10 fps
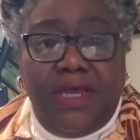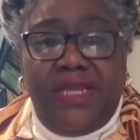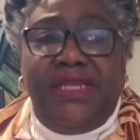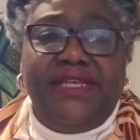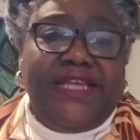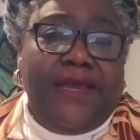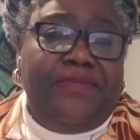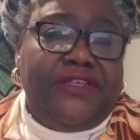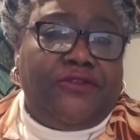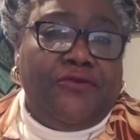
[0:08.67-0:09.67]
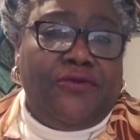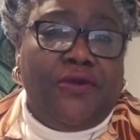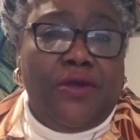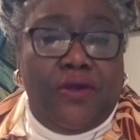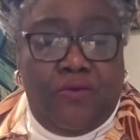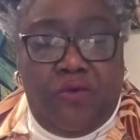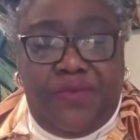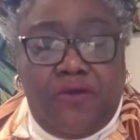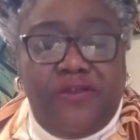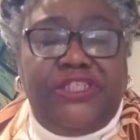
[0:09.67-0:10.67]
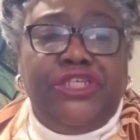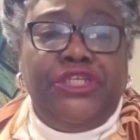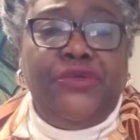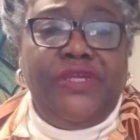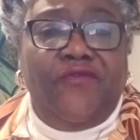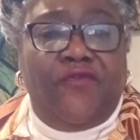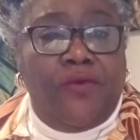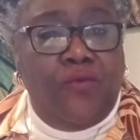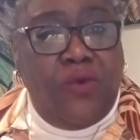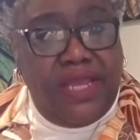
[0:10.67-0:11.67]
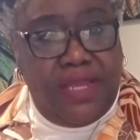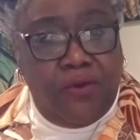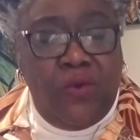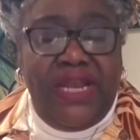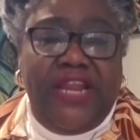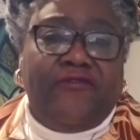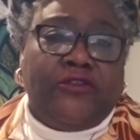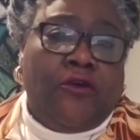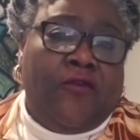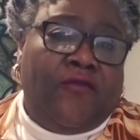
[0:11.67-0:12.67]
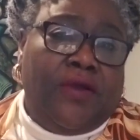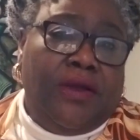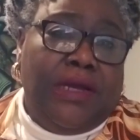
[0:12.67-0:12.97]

In this episode, we'll be continuing from where we left off.